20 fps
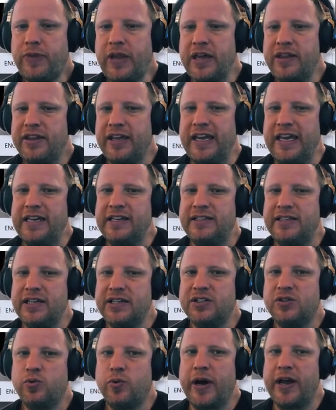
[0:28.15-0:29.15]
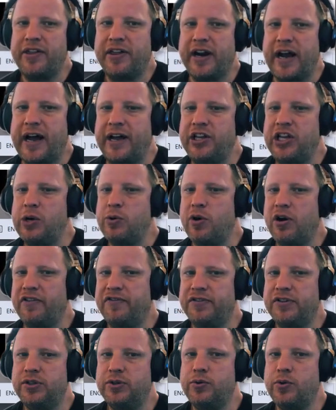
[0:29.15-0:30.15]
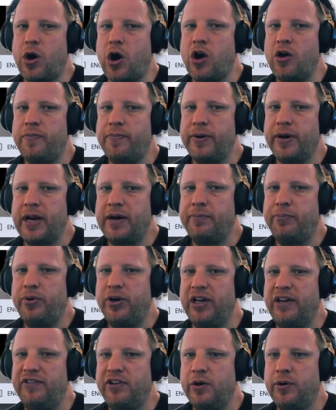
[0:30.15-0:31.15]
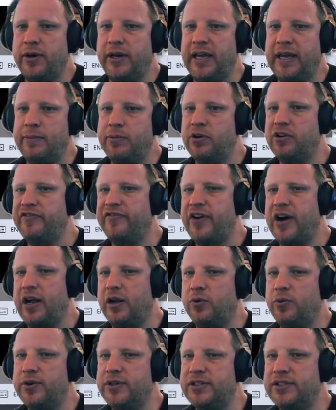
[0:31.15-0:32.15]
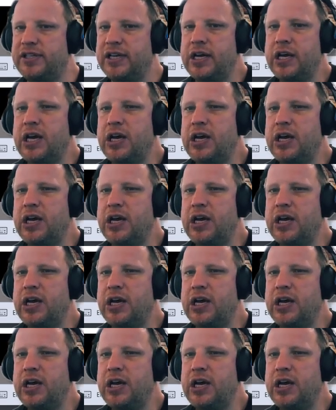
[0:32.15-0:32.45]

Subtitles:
the easiest way that I knew of to open and preview an ebook file was